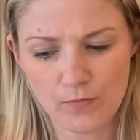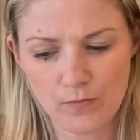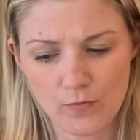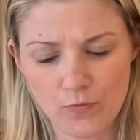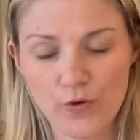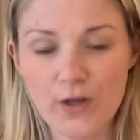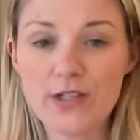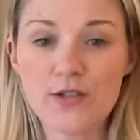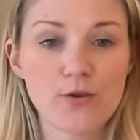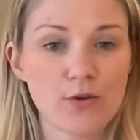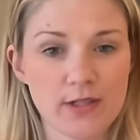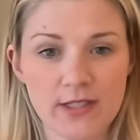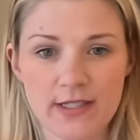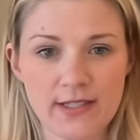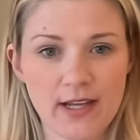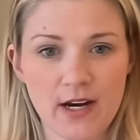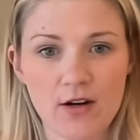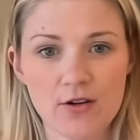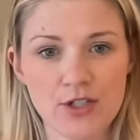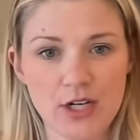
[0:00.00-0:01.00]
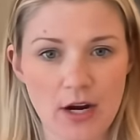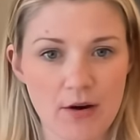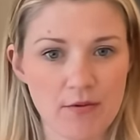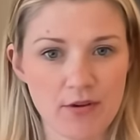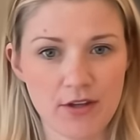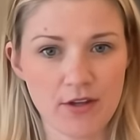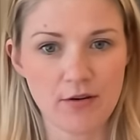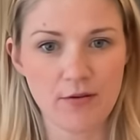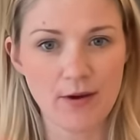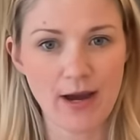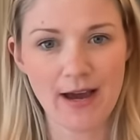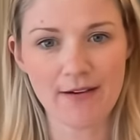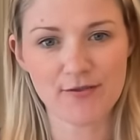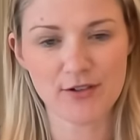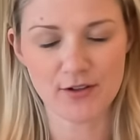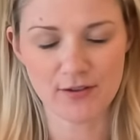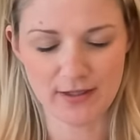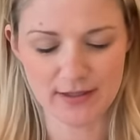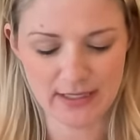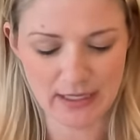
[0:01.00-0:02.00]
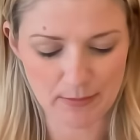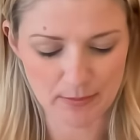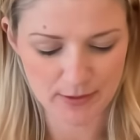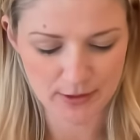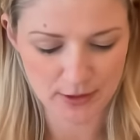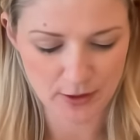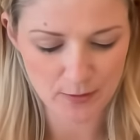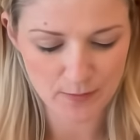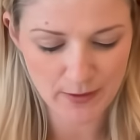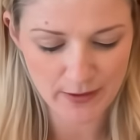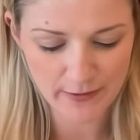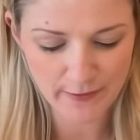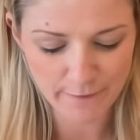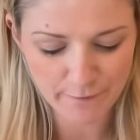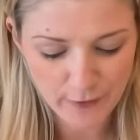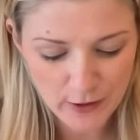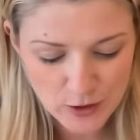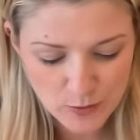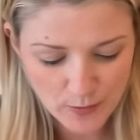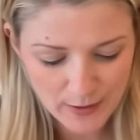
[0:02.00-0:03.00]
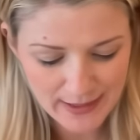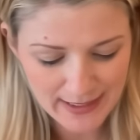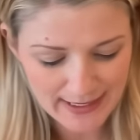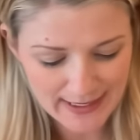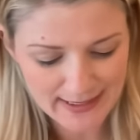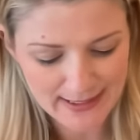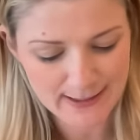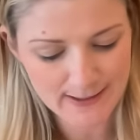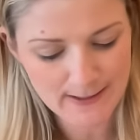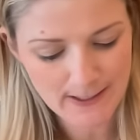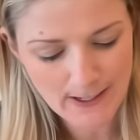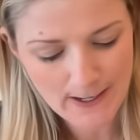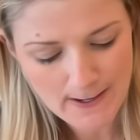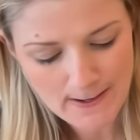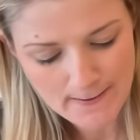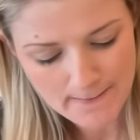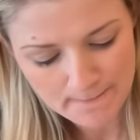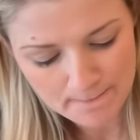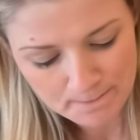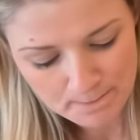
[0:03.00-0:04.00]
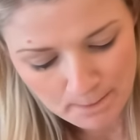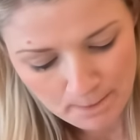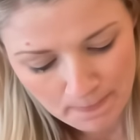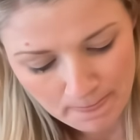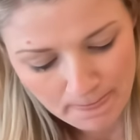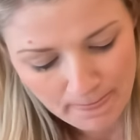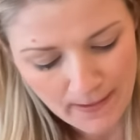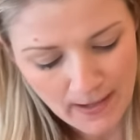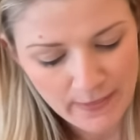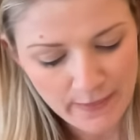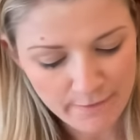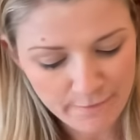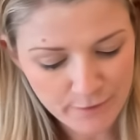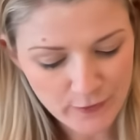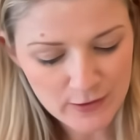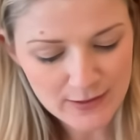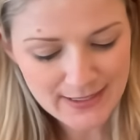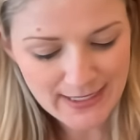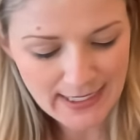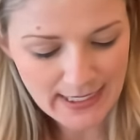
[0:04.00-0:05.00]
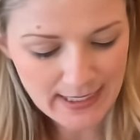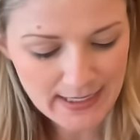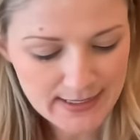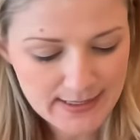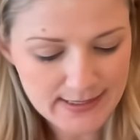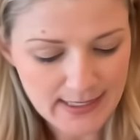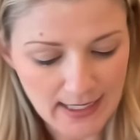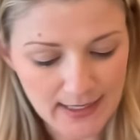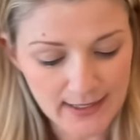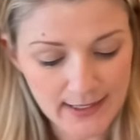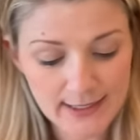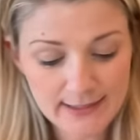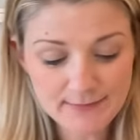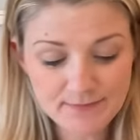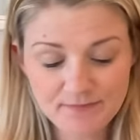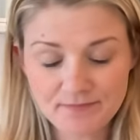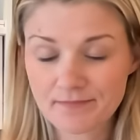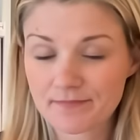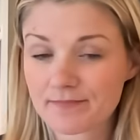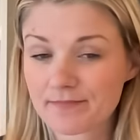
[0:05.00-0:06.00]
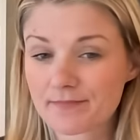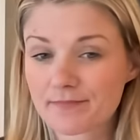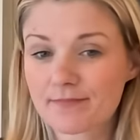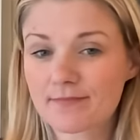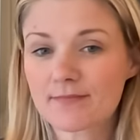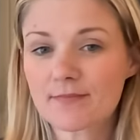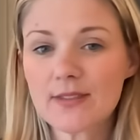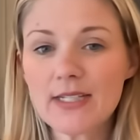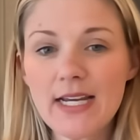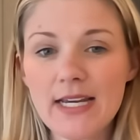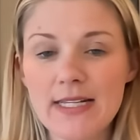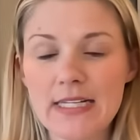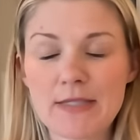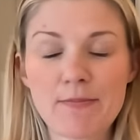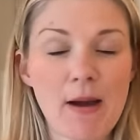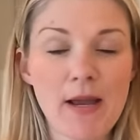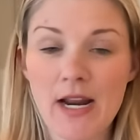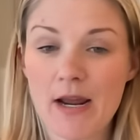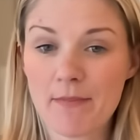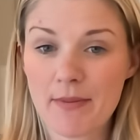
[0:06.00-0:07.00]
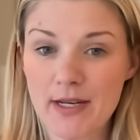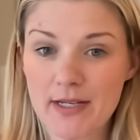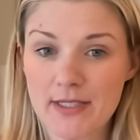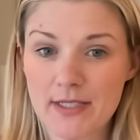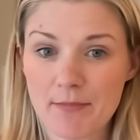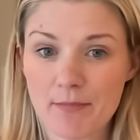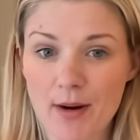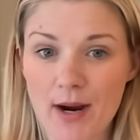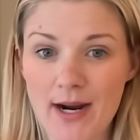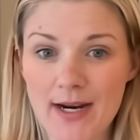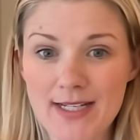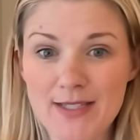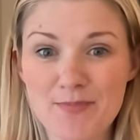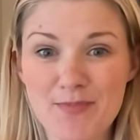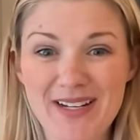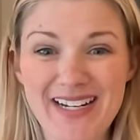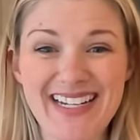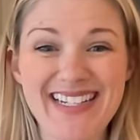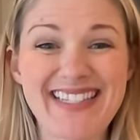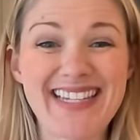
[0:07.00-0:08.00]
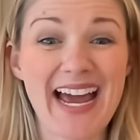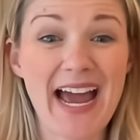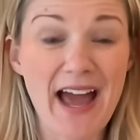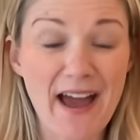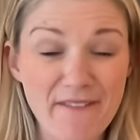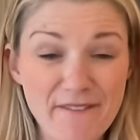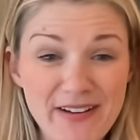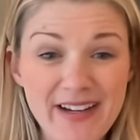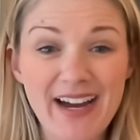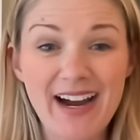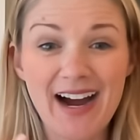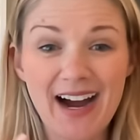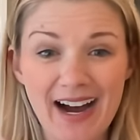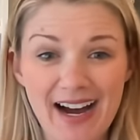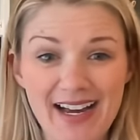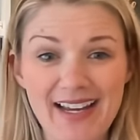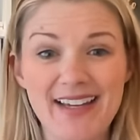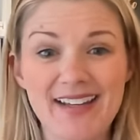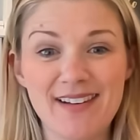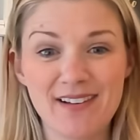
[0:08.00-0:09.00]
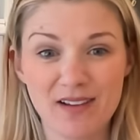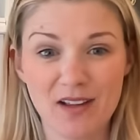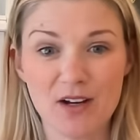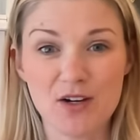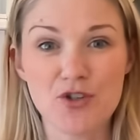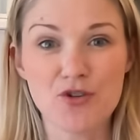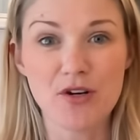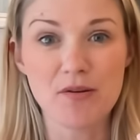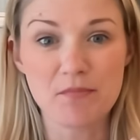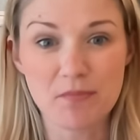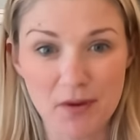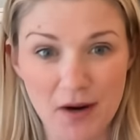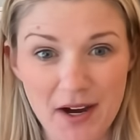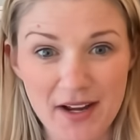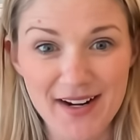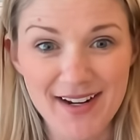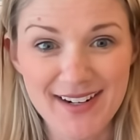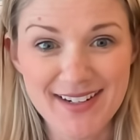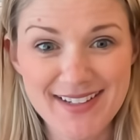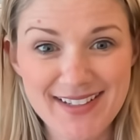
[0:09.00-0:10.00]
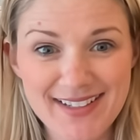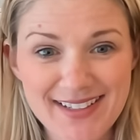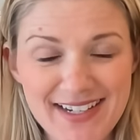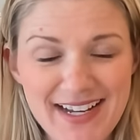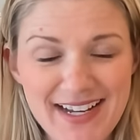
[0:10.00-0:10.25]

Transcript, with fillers: resources that I'll share with you after this episode. But the first one is, the first key to selling, this might not be a surprise, but it's having a high-end luxury product,